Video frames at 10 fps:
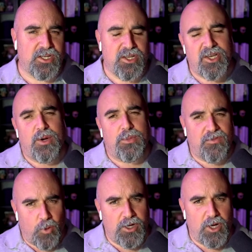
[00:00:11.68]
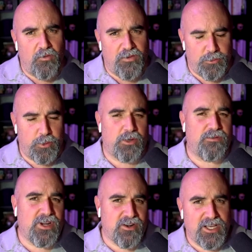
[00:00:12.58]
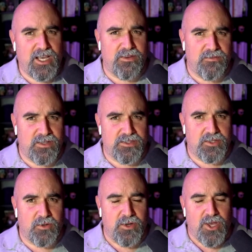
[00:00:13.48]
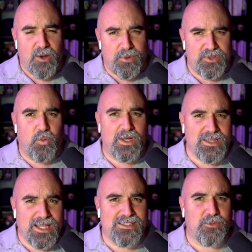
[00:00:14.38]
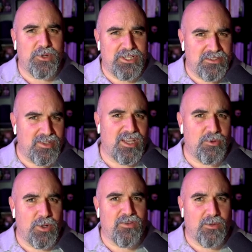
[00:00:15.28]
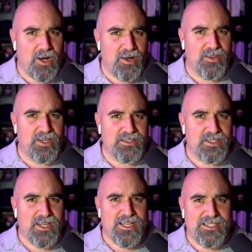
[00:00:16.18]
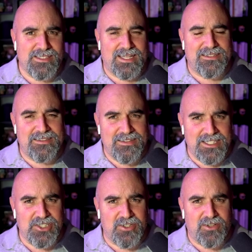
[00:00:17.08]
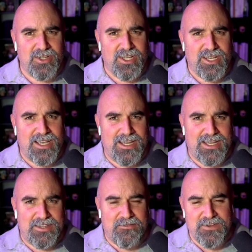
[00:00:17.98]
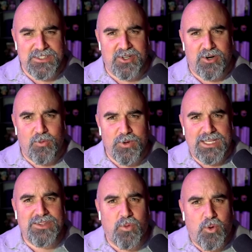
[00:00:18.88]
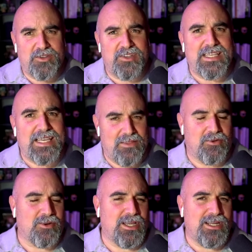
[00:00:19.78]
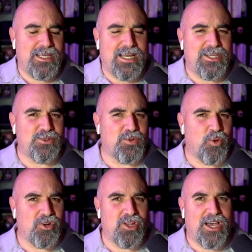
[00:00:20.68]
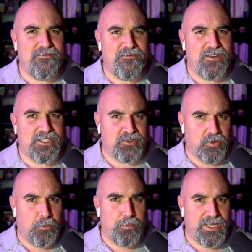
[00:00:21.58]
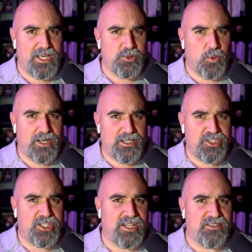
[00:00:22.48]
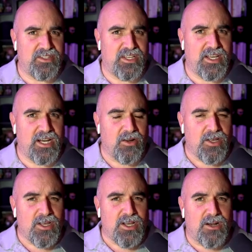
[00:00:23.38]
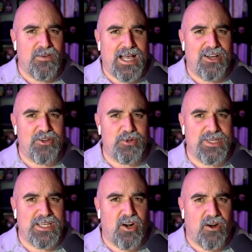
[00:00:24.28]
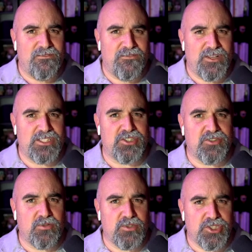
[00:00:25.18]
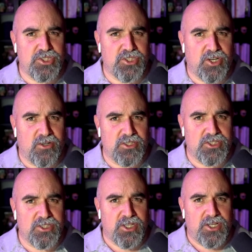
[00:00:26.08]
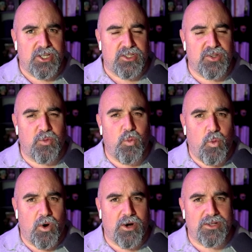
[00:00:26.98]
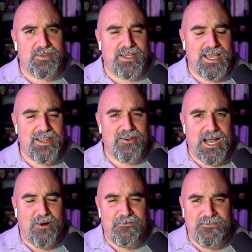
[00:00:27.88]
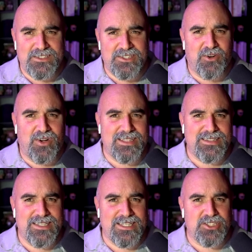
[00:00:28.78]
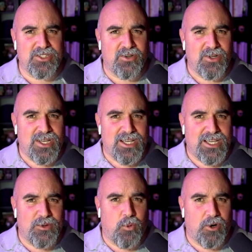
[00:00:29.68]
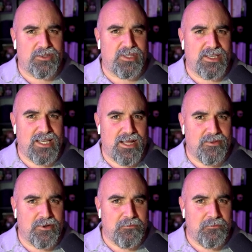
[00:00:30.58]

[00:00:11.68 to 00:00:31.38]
Before COVID, we were very heavy physical. But the one lesson we need to take away from all this is that the digital and the physical, we need to work together. And I use the word a lot, Phygital, Phygital, of how to get our Phygital church to work together, how physical and digital can work together.